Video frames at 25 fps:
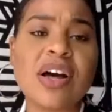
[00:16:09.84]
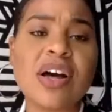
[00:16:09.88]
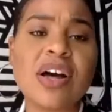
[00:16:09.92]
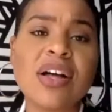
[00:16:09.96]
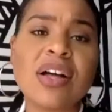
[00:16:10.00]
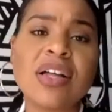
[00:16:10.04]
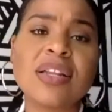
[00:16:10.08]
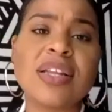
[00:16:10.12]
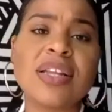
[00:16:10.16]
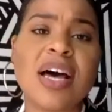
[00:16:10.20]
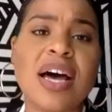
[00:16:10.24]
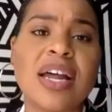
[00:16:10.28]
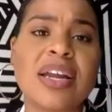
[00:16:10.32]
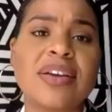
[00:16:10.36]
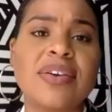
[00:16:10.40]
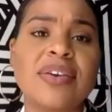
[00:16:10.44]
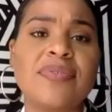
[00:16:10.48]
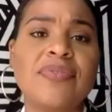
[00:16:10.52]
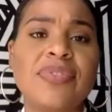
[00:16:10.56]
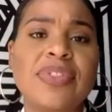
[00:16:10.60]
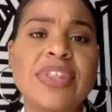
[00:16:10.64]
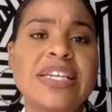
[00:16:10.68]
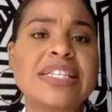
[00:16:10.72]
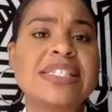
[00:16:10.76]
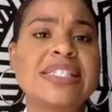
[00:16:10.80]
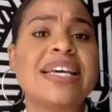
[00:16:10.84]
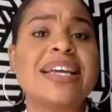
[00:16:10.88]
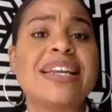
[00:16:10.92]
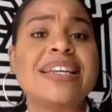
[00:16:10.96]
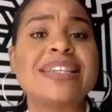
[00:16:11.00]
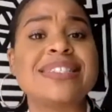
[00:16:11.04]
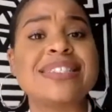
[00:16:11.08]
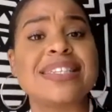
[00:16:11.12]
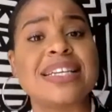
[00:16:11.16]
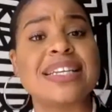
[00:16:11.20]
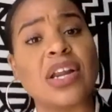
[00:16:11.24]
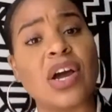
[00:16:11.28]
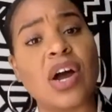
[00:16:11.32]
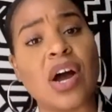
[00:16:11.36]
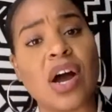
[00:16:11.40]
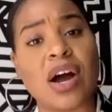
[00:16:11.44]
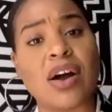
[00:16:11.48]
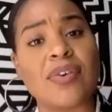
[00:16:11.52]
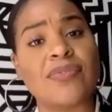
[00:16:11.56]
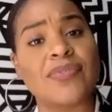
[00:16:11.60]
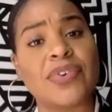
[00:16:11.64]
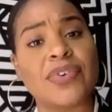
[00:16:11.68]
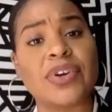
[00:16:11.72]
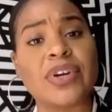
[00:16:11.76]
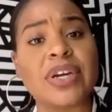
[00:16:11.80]
a lot of things that it didn't
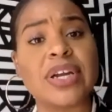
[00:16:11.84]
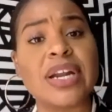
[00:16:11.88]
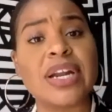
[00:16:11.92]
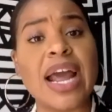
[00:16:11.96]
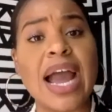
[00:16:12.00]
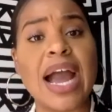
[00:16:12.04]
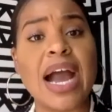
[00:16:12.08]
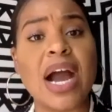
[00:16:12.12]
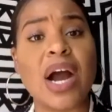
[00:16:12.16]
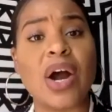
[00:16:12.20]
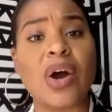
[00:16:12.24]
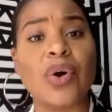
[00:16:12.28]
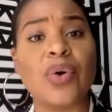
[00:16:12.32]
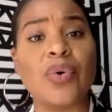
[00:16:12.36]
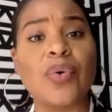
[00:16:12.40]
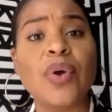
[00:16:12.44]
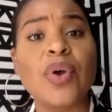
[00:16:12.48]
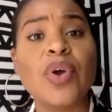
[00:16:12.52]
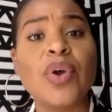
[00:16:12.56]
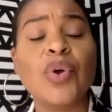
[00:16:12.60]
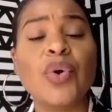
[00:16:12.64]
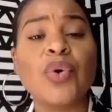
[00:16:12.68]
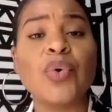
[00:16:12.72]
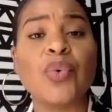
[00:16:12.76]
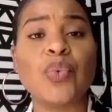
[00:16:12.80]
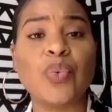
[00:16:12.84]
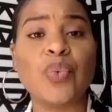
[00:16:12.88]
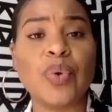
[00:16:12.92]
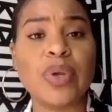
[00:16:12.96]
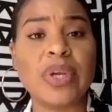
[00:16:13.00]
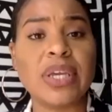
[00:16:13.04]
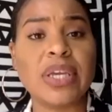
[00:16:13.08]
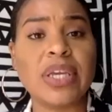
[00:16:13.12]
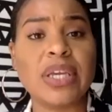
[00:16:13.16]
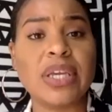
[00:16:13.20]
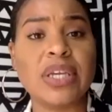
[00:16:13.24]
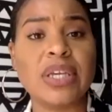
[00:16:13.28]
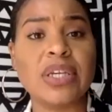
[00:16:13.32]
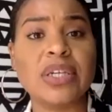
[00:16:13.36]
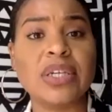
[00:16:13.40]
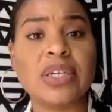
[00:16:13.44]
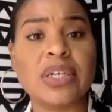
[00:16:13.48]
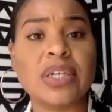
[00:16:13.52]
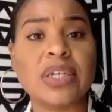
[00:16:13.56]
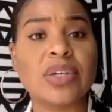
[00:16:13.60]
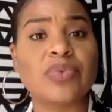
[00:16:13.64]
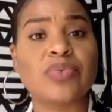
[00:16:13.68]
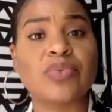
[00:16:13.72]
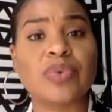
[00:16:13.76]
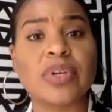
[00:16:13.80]
offer and how we
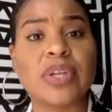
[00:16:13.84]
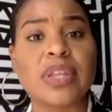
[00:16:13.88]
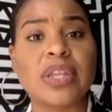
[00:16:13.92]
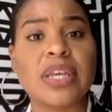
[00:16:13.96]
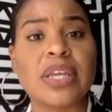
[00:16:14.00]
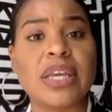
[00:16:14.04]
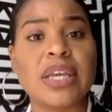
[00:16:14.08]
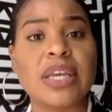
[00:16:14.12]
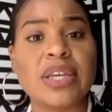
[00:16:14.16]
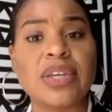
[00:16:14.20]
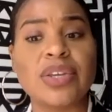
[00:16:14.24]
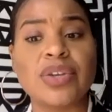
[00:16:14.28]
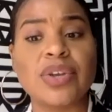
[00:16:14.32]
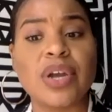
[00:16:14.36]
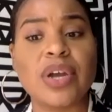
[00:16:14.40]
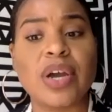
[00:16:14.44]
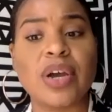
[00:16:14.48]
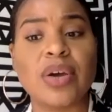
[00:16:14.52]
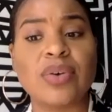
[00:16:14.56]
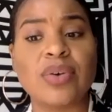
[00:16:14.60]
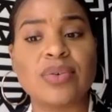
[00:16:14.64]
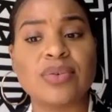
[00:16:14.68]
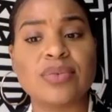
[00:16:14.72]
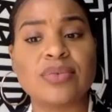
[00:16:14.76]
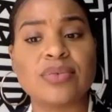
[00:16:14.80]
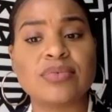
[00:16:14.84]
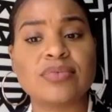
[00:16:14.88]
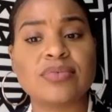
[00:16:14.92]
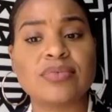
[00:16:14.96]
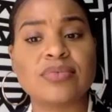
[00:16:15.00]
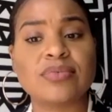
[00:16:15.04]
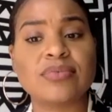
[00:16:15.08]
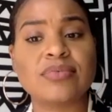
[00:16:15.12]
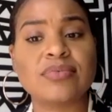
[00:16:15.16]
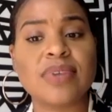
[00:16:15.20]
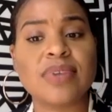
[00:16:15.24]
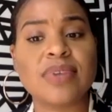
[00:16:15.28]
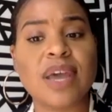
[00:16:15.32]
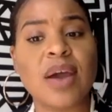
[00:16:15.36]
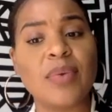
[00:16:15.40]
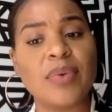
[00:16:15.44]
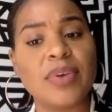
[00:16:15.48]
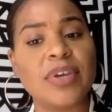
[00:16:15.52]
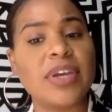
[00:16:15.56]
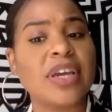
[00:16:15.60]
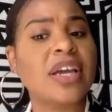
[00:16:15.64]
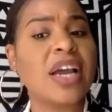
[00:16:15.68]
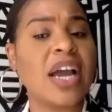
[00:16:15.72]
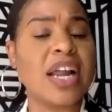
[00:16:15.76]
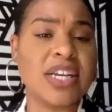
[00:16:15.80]
could really, how we
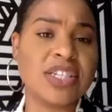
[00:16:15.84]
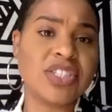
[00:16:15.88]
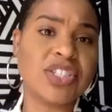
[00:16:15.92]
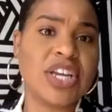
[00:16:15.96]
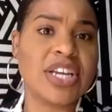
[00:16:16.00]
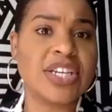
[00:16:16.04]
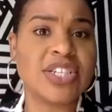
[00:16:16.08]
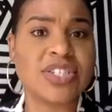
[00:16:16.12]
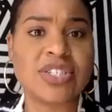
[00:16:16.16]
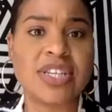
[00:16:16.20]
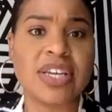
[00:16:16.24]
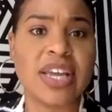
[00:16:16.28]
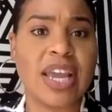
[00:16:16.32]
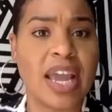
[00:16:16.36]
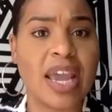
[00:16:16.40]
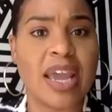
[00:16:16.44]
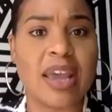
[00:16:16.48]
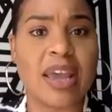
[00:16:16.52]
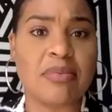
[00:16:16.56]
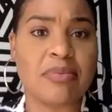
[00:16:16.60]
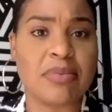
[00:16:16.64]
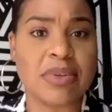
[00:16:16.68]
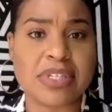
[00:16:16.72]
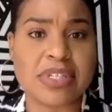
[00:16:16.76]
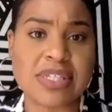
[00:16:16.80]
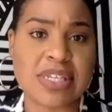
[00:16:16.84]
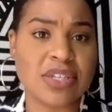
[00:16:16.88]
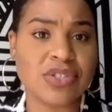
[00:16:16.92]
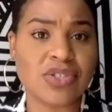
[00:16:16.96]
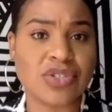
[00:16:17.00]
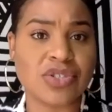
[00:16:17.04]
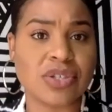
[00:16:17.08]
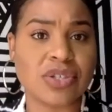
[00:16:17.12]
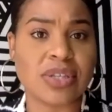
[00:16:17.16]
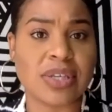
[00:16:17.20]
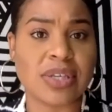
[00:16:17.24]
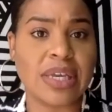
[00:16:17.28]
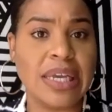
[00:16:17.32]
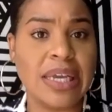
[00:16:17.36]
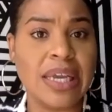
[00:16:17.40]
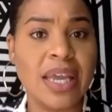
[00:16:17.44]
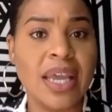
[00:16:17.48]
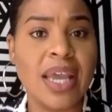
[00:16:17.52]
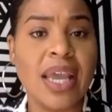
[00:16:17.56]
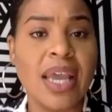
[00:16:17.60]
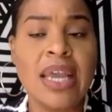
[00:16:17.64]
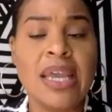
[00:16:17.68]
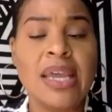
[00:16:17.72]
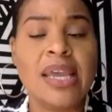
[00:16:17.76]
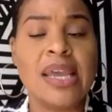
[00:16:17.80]
could kind of change the game essentially.
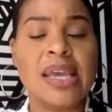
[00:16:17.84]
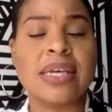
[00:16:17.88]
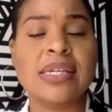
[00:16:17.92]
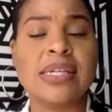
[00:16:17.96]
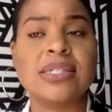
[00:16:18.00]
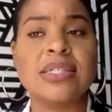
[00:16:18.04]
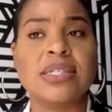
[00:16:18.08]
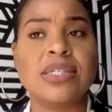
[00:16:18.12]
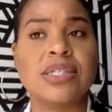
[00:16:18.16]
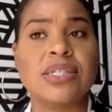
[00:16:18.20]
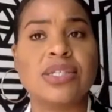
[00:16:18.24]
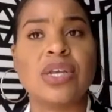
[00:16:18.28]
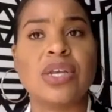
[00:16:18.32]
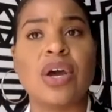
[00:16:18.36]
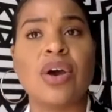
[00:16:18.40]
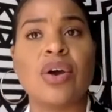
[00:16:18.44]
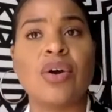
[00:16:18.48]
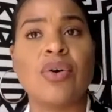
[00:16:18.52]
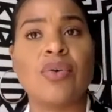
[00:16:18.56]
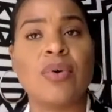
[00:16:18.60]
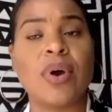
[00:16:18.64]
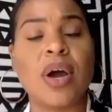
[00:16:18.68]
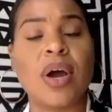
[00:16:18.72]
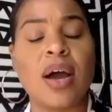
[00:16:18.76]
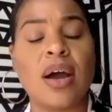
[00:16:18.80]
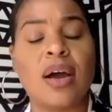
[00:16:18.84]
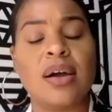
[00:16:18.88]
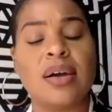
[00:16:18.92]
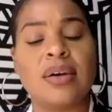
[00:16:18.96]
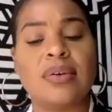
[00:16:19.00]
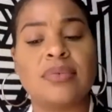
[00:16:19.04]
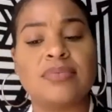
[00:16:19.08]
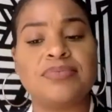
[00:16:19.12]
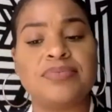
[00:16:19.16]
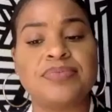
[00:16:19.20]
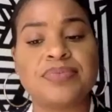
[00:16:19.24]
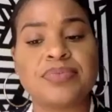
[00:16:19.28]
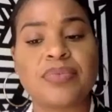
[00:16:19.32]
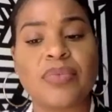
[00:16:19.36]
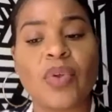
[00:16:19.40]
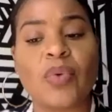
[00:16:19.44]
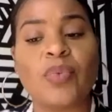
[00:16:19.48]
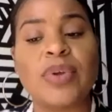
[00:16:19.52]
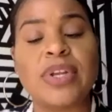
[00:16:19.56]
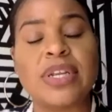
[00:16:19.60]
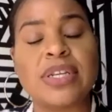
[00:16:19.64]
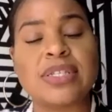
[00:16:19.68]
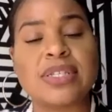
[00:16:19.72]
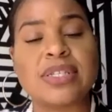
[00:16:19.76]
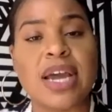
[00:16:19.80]
And so we
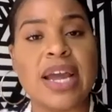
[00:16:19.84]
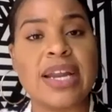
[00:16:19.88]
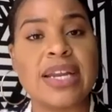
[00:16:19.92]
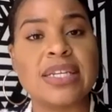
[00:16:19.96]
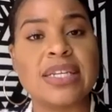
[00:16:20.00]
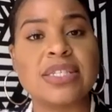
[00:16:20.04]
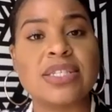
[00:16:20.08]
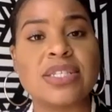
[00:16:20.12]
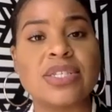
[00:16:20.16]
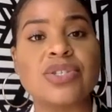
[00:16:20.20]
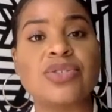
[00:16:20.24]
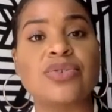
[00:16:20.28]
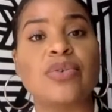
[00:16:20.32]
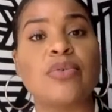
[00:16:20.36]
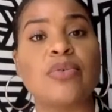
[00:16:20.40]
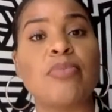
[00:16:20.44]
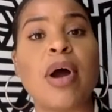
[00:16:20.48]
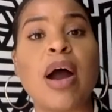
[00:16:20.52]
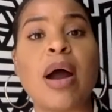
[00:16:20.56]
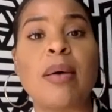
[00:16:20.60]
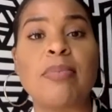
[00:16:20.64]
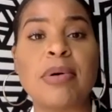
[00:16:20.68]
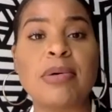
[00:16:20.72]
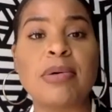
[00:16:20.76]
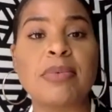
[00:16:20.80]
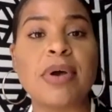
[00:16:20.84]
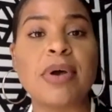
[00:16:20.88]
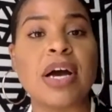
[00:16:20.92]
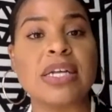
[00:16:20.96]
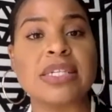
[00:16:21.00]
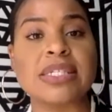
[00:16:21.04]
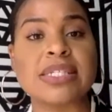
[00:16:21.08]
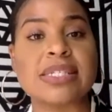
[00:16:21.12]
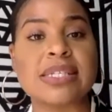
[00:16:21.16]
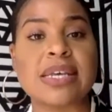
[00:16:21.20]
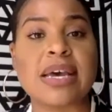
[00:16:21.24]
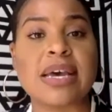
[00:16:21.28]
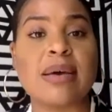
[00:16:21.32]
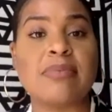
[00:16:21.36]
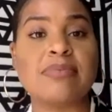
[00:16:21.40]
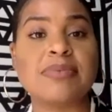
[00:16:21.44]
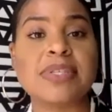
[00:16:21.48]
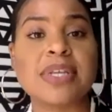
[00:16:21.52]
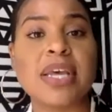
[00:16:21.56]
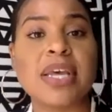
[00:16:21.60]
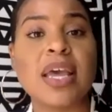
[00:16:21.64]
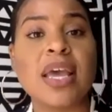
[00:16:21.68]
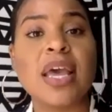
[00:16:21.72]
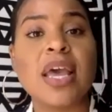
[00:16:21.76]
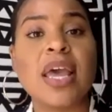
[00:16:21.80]
decided to do a pop-up concept
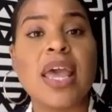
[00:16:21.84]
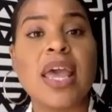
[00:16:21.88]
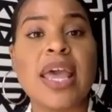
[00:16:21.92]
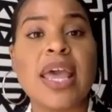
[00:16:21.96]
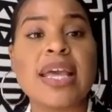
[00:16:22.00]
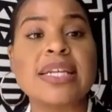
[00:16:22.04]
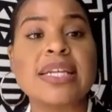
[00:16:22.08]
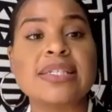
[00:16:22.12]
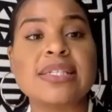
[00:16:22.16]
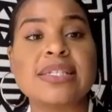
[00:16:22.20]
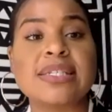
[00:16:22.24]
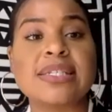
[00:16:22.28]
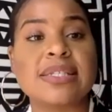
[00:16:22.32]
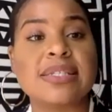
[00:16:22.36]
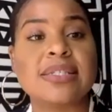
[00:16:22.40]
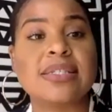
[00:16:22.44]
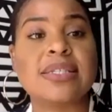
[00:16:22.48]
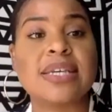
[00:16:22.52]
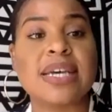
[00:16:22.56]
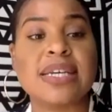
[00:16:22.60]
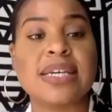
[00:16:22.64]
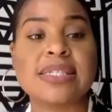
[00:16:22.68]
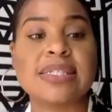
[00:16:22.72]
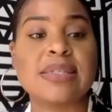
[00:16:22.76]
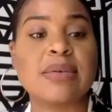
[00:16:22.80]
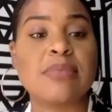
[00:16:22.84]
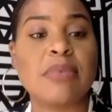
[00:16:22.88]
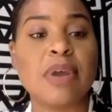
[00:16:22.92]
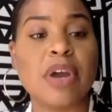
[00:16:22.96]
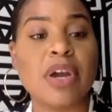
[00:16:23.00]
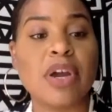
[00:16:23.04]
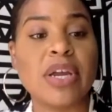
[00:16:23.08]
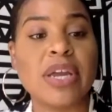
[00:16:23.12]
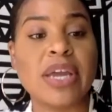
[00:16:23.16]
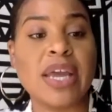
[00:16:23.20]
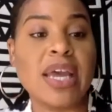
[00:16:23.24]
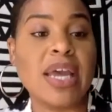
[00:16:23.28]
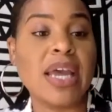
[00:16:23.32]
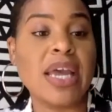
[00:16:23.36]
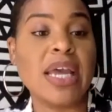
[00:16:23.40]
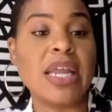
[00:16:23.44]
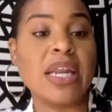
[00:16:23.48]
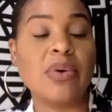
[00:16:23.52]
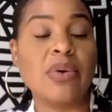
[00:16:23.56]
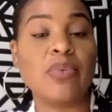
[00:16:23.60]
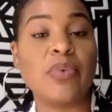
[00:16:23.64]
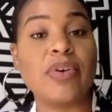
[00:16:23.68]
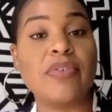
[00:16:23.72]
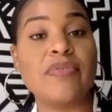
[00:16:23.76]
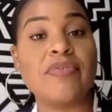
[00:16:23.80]
and test the market, and it
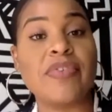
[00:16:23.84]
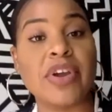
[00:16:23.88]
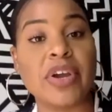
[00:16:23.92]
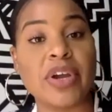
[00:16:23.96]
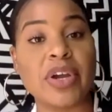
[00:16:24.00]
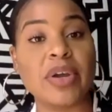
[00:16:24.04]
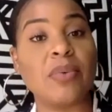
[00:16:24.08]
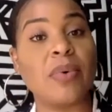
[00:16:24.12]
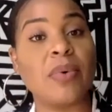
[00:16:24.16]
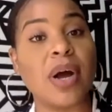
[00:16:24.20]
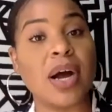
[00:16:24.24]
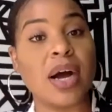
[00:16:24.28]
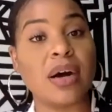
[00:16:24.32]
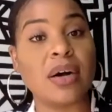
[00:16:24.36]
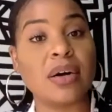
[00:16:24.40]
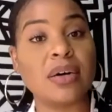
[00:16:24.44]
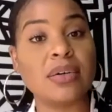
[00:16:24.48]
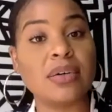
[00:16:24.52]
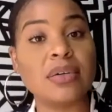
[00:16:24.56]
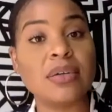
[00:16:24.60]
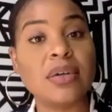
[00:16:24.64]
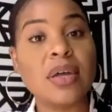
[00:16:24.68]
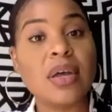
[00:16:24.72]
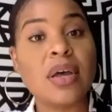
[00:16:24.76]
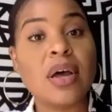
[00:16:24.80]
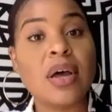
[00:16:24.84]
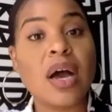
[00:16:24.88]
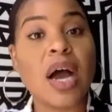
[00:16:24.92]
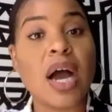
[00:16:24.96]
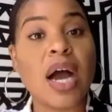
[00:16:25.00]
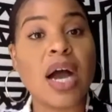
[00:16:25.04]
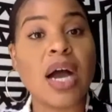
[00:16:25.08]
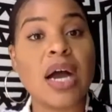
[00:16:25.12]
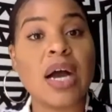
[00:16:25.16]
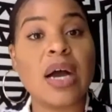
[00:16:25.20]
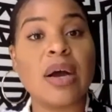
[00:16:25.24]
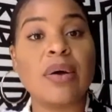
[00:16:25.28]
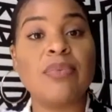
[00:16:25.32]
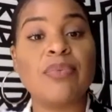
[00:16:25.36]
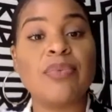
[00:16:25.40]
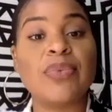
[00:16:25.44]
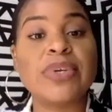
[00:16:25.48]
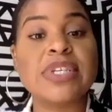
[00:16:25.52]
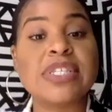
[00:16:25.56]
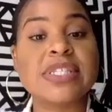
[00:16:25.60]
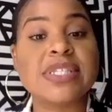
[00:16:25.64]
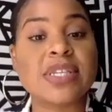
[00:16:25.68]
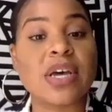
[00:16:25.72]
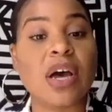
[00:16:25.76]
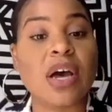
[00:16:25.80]
went very well. We
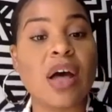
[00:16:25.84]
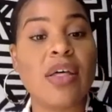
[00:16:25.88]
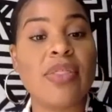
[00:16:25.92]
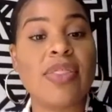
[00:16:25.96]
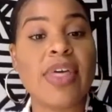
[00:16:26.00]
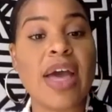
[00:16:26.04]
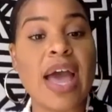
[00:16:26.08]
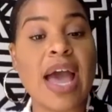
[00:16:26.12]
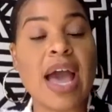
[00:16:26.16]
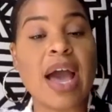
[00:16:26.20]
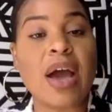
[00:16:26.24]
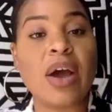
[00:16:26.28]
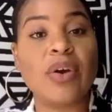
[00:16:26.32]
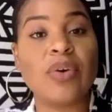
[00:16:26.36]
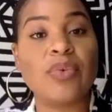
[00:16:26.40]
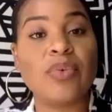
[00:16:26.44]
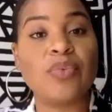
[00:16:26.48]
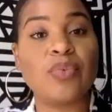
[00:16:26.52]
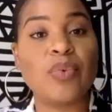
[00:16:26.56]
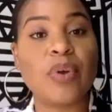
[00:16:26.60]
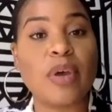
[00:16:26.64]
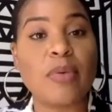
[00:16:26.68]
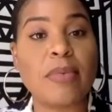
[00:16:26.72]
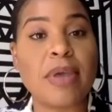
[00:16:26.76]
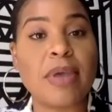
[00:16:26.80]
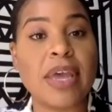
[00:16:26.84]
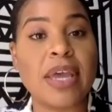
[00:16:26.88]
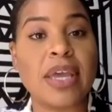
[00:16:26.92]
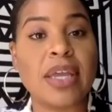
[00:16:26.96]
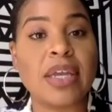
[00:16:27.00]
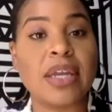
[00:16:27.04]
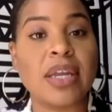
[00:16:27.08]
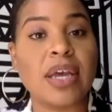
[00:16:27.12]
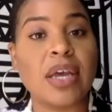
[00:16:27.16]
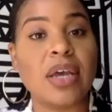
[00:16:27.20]
saw that women